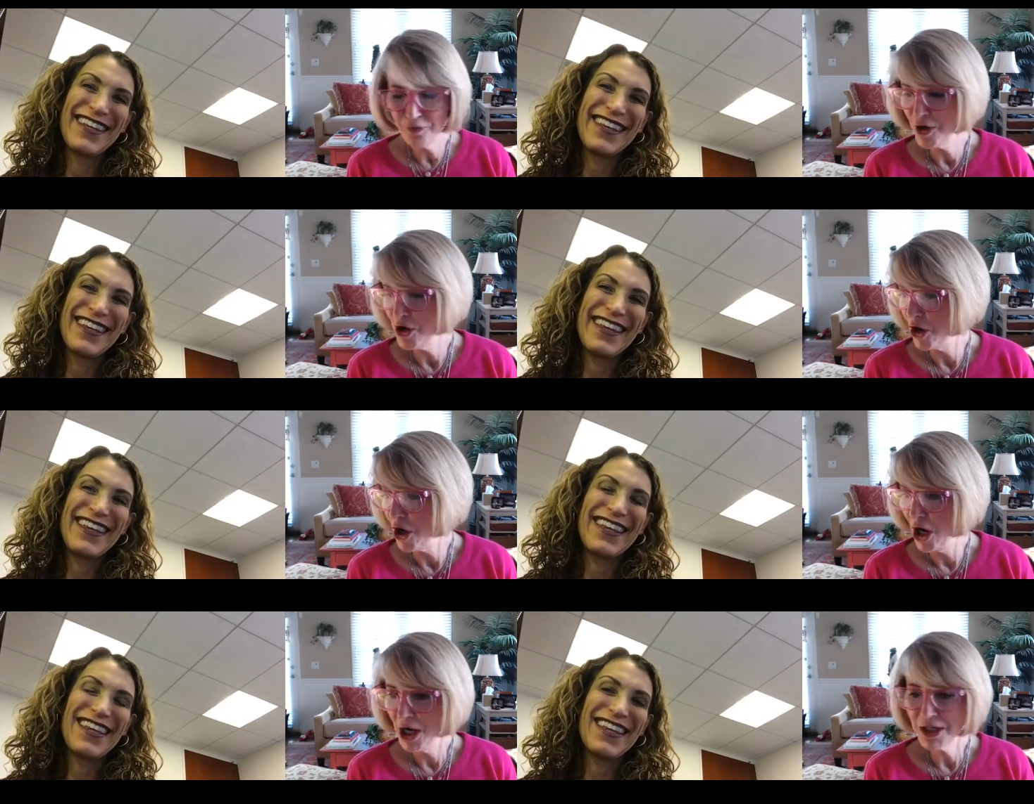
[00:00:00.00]
Speaker 1: for your
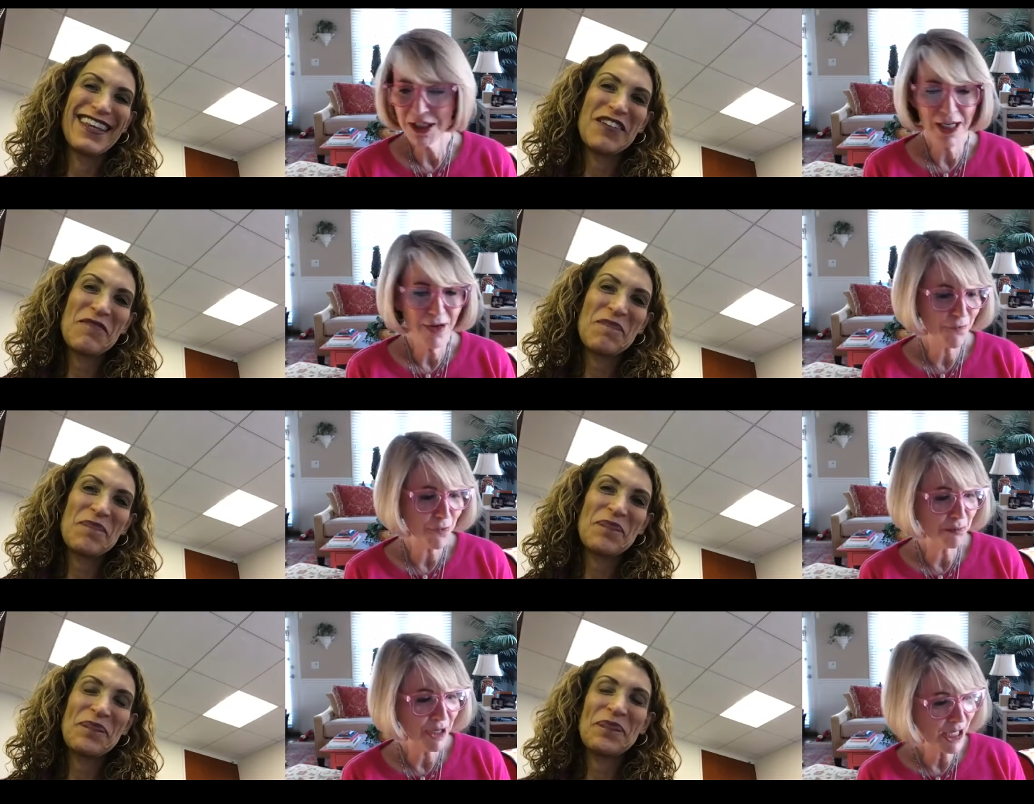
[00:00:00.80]
honesty, for
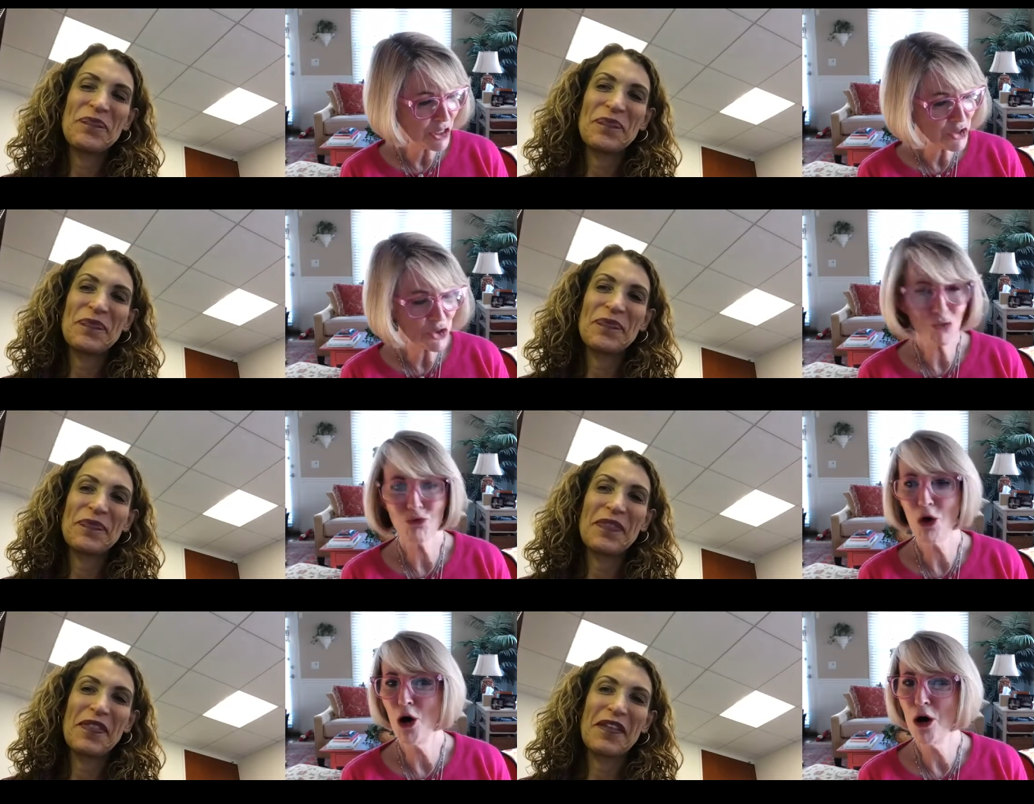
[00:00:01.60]
being so
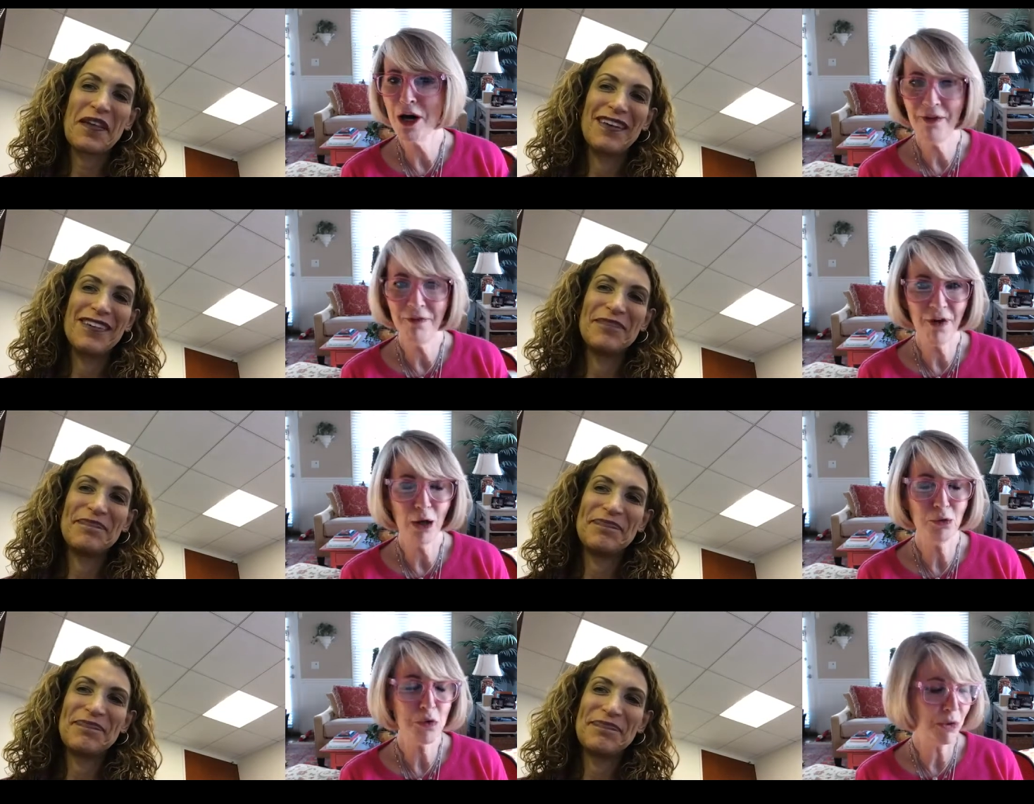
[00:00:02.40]
raw and
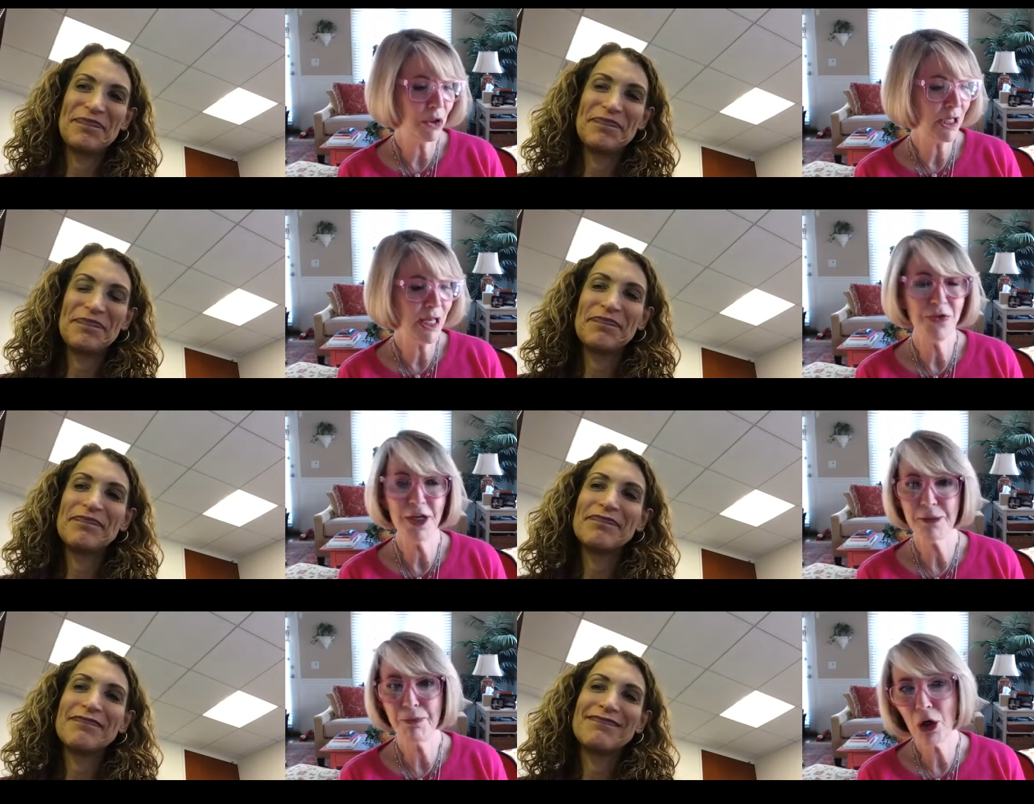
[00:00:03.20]
vulnerable in
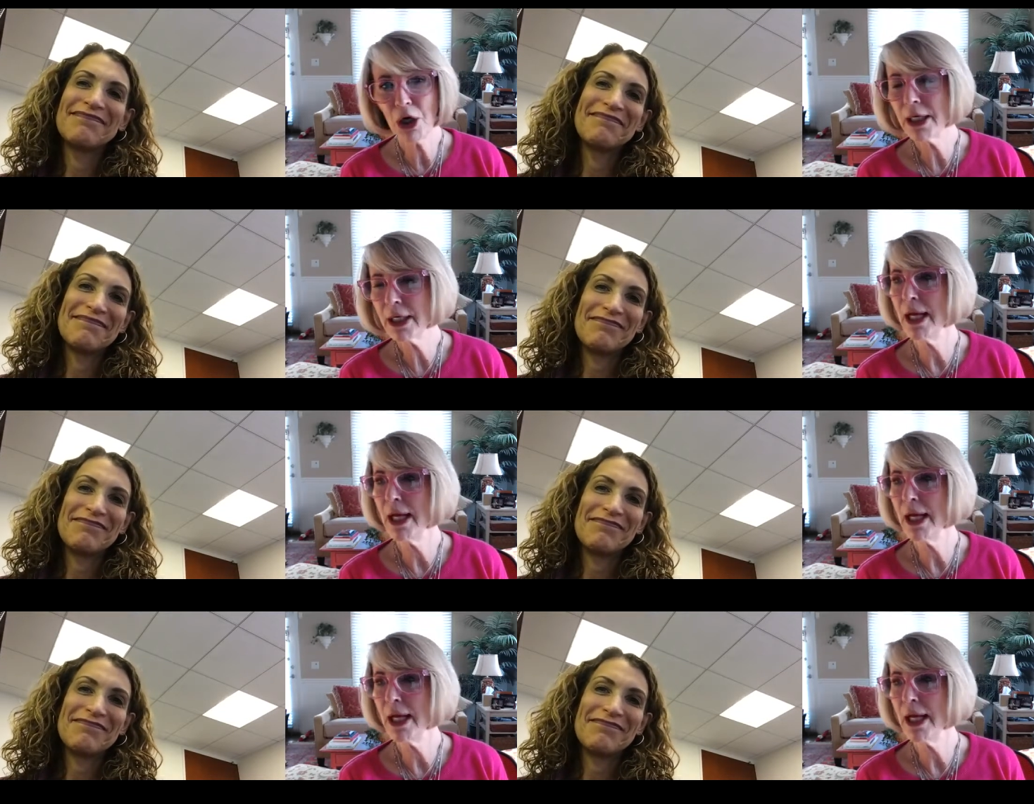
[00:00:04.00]
this book.